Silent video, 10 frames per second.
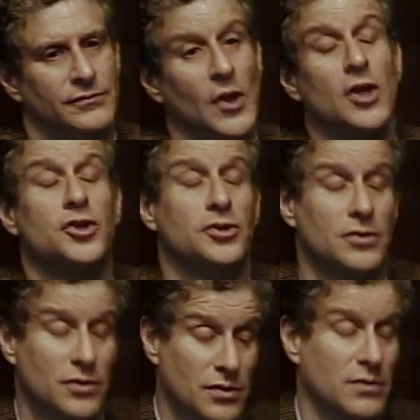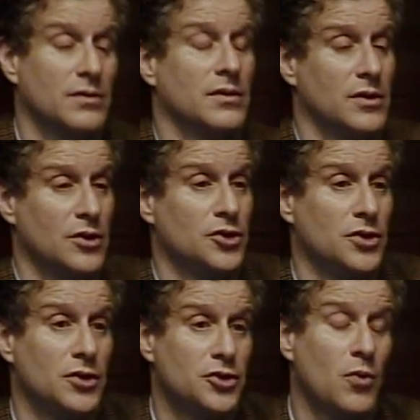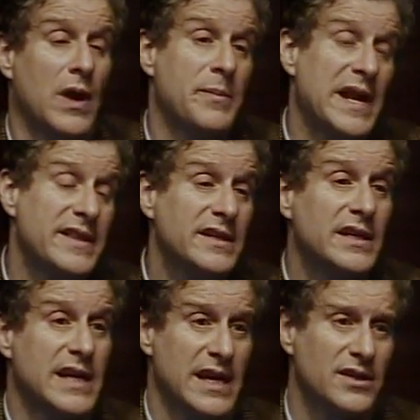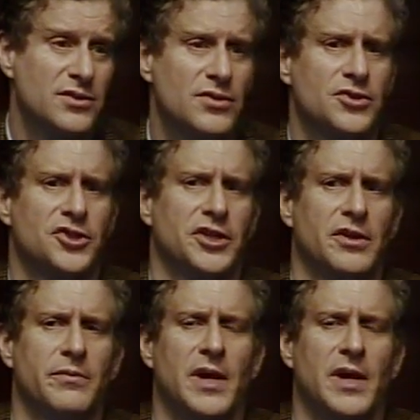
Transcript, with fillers: Um, Sure. Well, I mean, I think the cancer genome